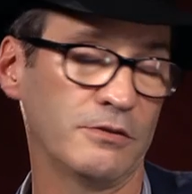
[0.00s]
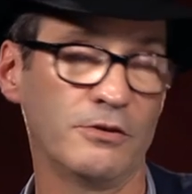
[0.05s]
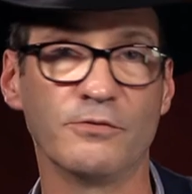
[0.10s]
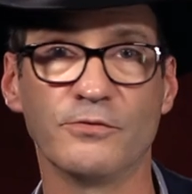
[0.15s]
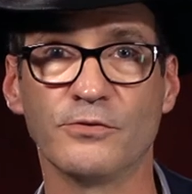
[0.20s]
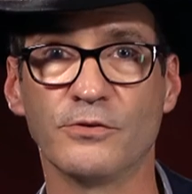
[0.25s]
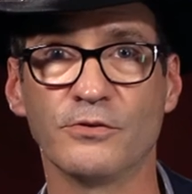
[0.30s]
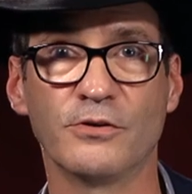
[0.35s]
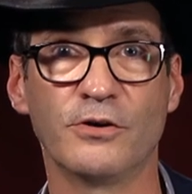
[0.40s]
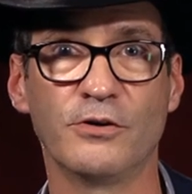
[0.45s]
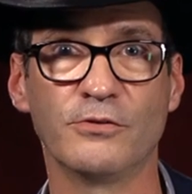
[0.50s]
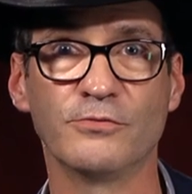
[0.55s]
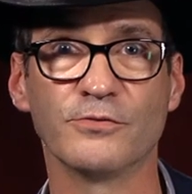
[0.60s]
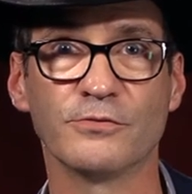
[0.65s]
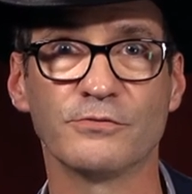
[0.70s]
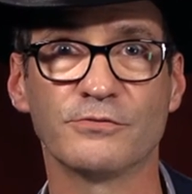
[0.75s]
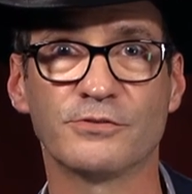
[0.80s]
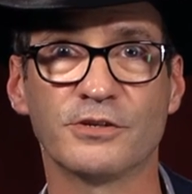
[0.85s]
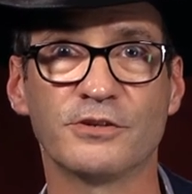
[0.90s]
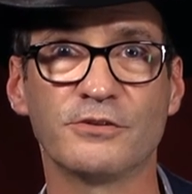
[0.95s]

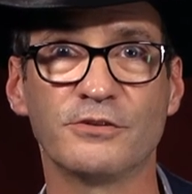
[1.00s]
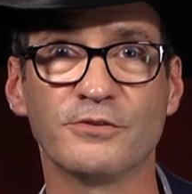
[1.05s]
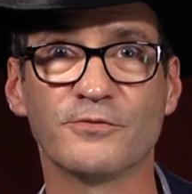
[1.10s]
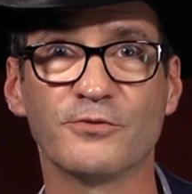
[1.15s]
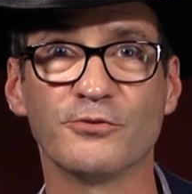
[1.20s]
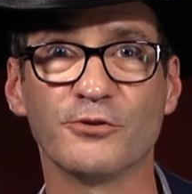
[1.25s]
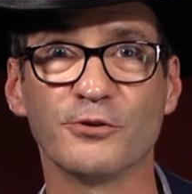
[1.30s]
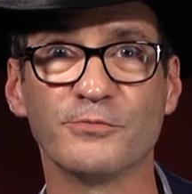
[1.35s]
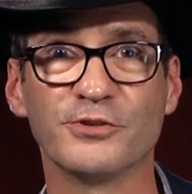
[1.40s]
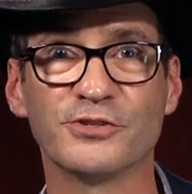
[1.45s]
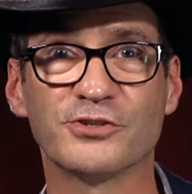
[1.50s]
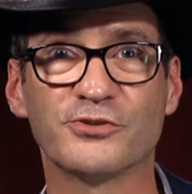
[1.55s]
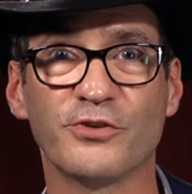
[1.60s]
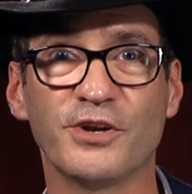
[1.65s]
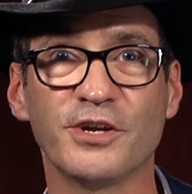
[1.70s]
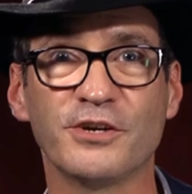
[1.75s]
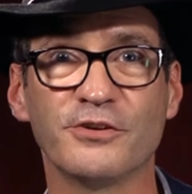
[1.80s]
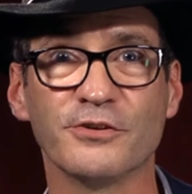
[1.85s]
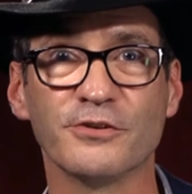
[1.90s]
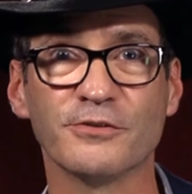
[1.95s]
over to Cliff Gorman's
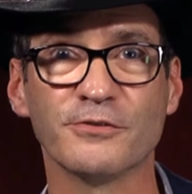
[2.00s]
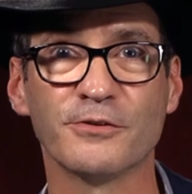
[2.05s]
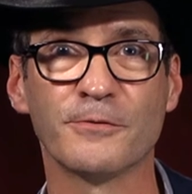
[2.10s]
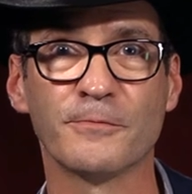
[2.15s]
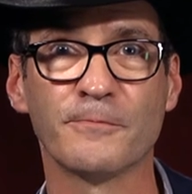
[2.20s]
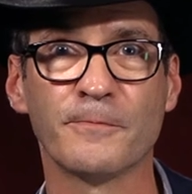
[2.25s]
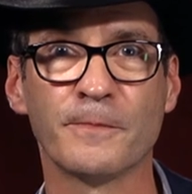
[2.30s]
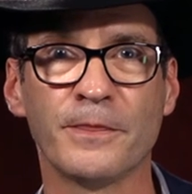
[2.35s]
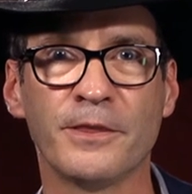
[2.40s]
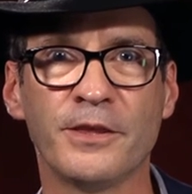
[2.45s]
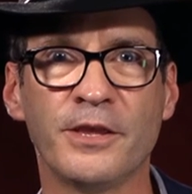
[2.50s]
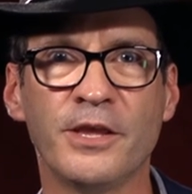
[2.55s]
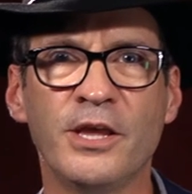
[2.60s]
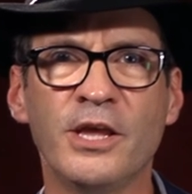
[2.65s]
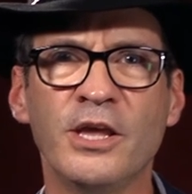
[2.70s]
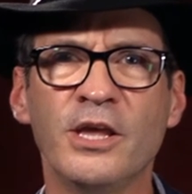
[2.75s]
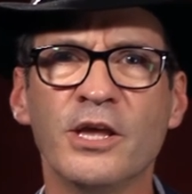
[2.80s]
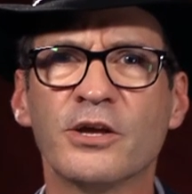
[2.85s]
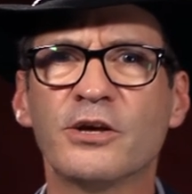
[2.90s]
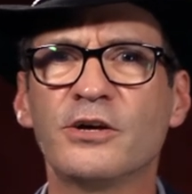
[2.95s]
trailer.
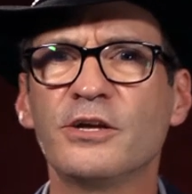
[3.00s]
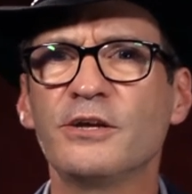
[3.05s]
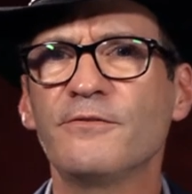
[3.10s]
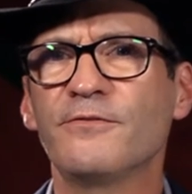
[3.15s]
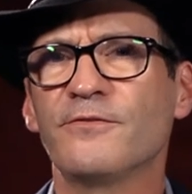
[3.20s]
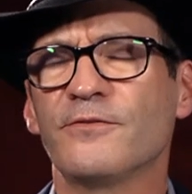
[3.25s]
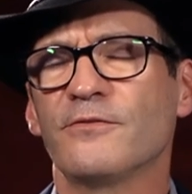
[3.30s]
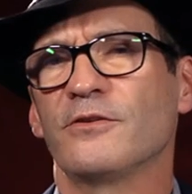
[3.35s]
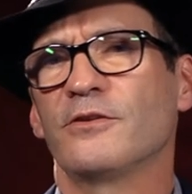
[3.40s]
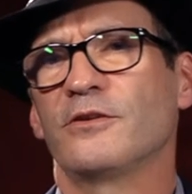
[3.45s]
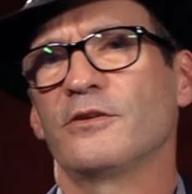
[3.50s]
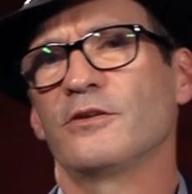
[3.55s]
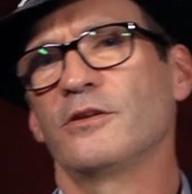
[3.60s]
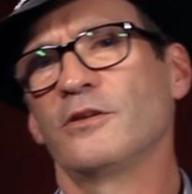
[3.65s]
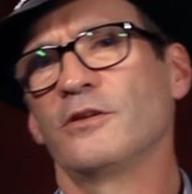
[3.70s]
Cliff,